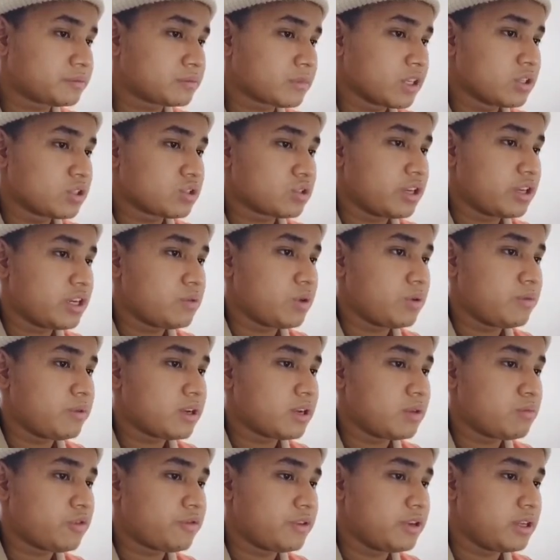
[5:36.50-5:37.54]
So then we will
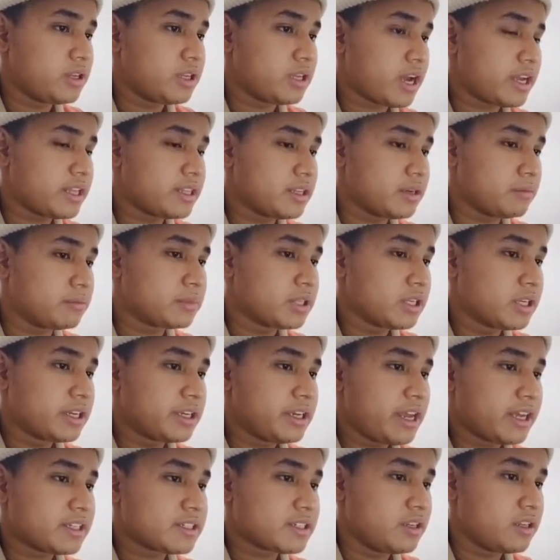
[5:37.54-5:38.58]
remove the item.
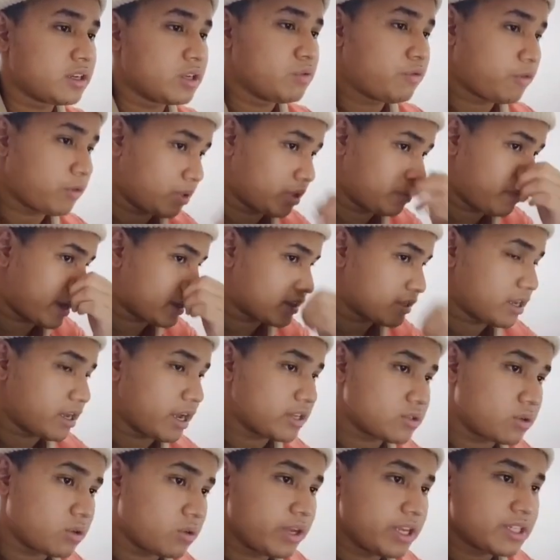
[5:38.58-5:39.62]
Next, the remove from the back.
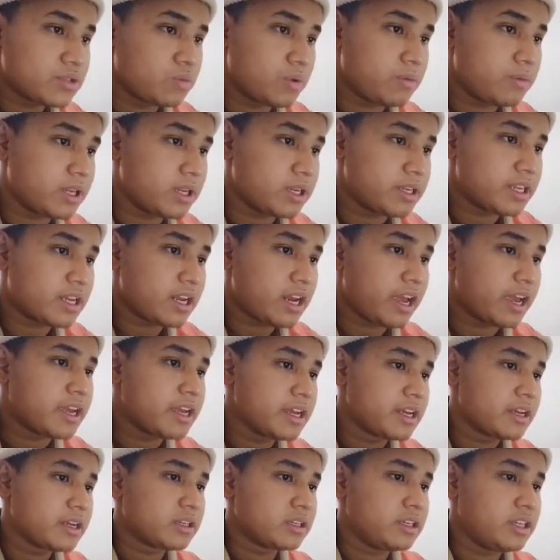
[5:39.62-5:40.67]
As always, we will declare
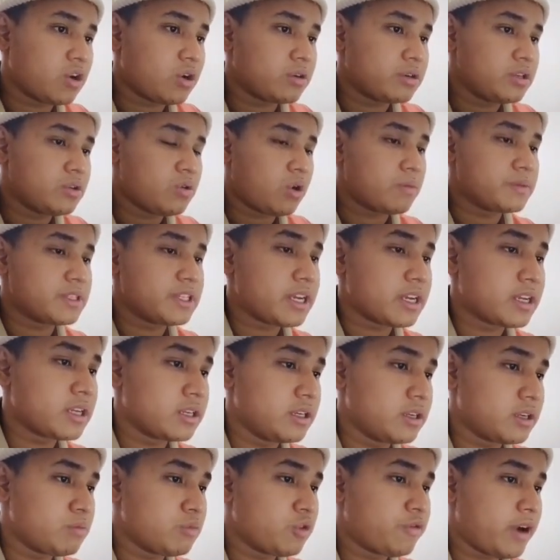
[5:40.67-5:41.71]
the new object,
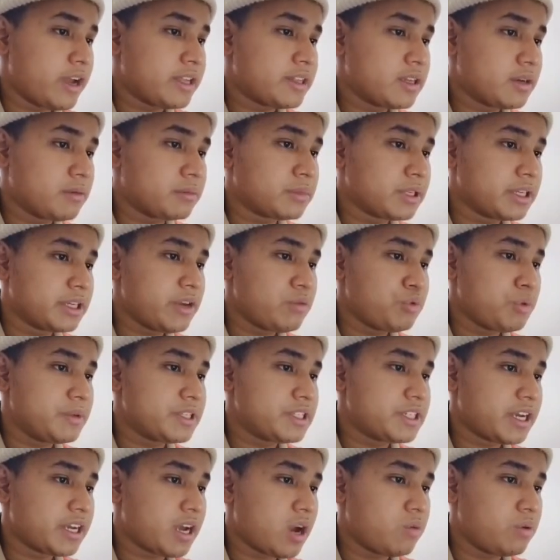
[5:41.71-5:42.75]
the remove item. Then we will
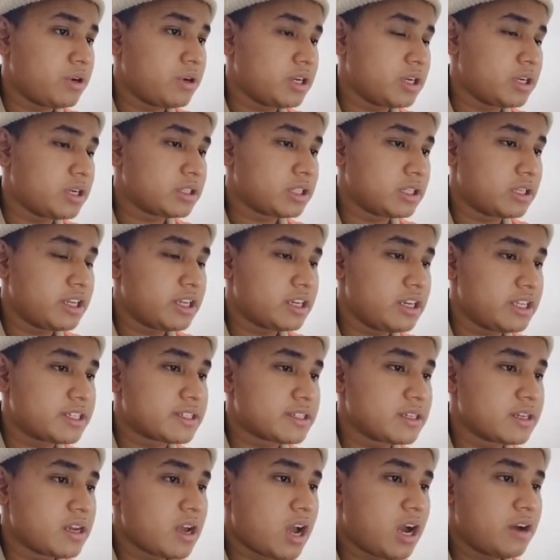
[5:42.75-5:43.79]
check our linked list.
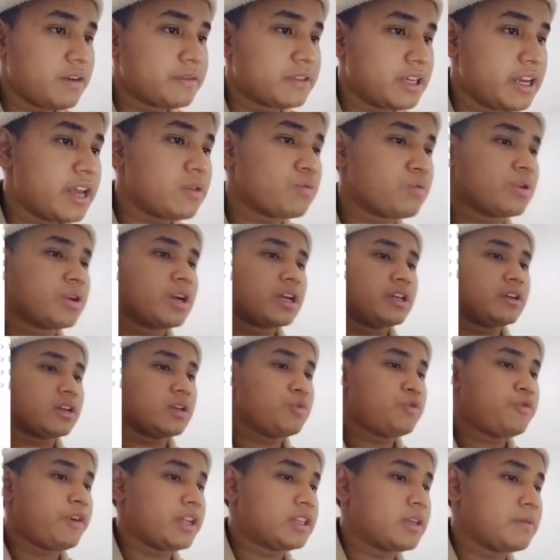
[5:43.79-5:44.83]
After that, the
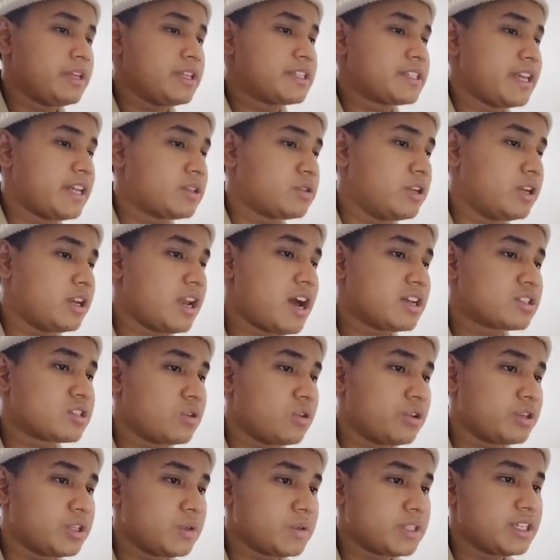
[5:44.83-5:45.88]
remove item is set to the last
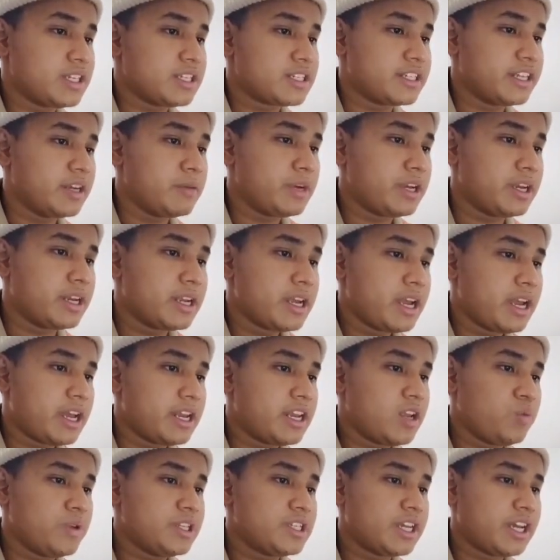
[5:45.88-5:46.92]
node using this statement. And
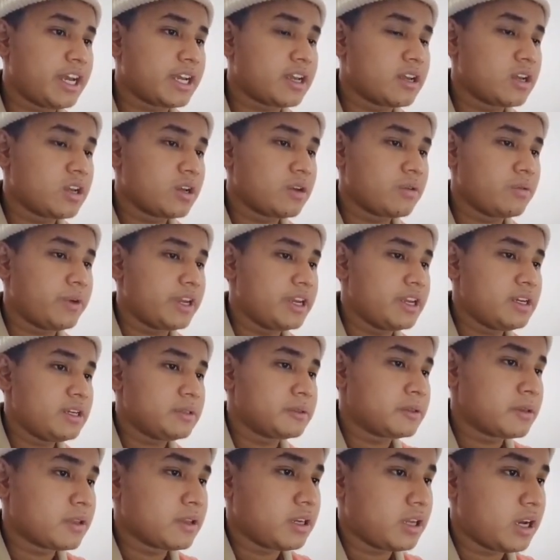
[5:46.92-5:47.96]
then we check whether
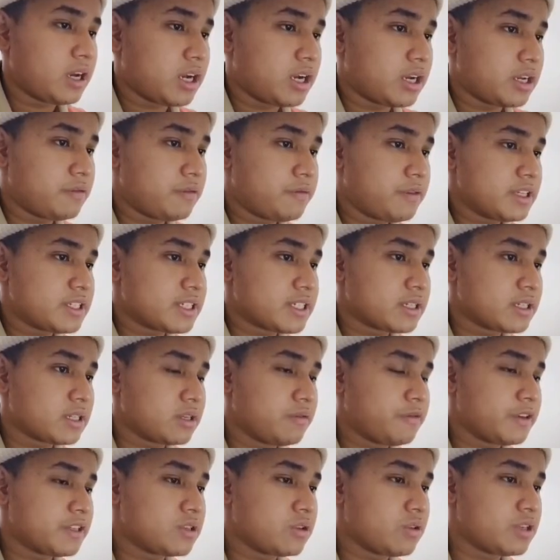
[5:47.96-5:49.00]
the first
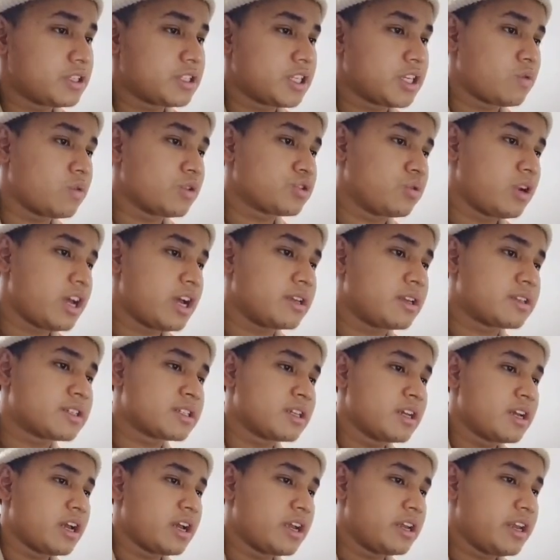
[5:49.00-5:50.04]
node is equals to last.
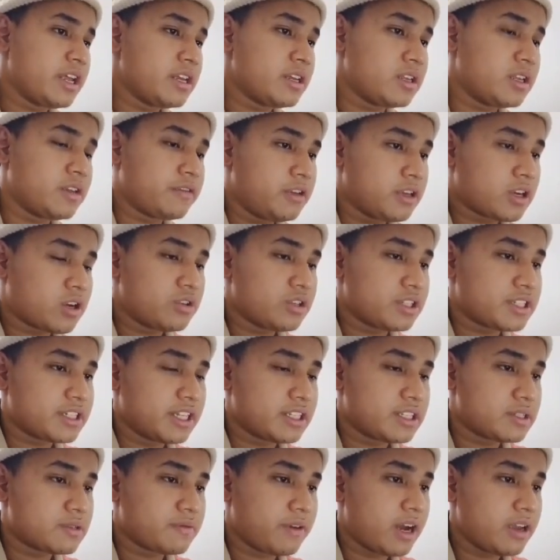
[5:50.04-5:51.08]
Then if the code is
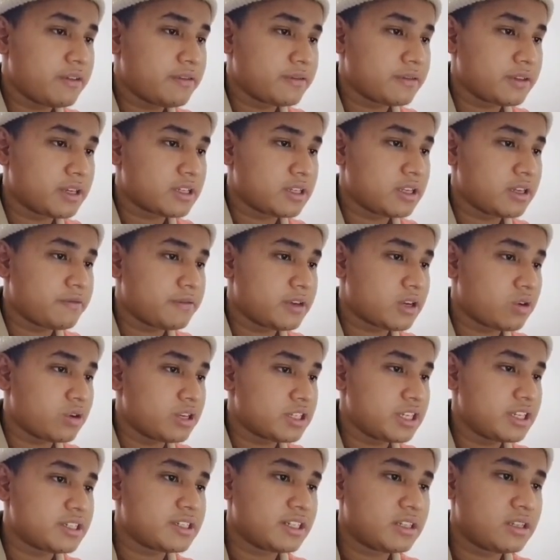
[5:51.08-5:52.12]
satisfied, if the
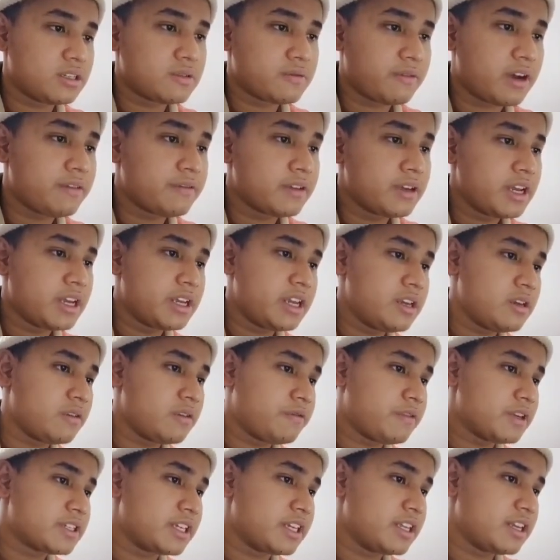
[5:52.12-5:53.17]
condition is satisfied, then the
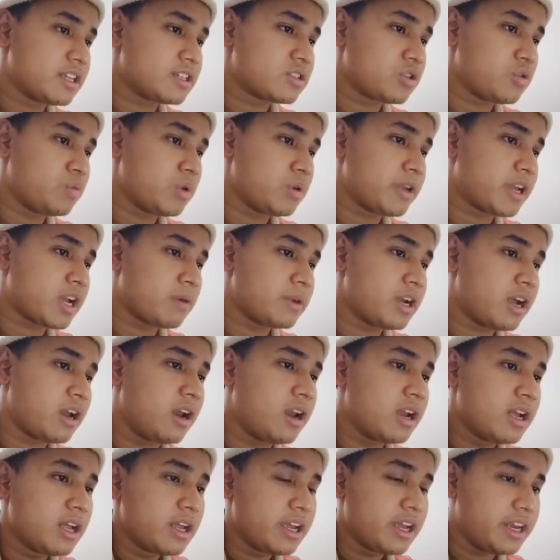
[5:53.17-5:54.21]
first and the last node will become null.
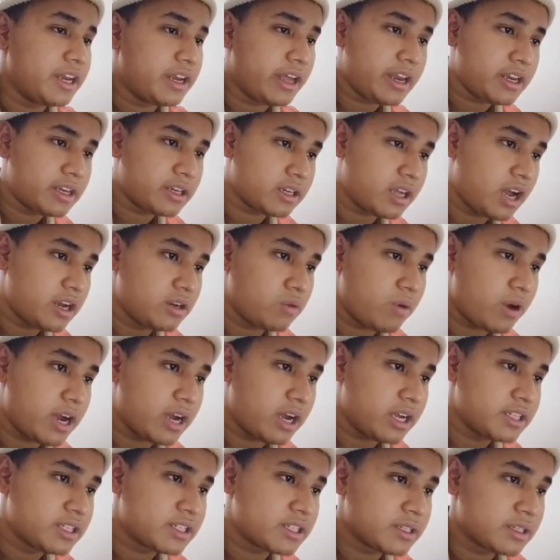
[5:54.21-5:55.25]
And then
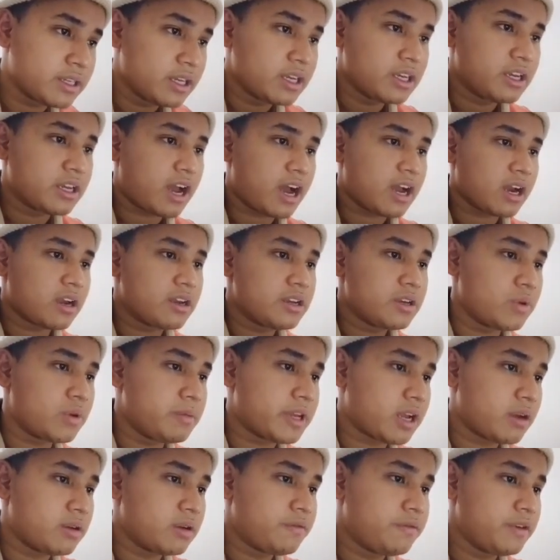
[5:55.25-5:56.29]
otherwise, the current will
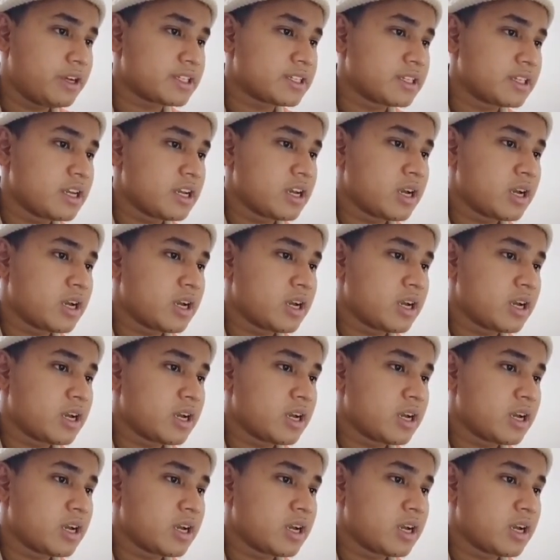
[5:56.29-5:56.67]
become the first.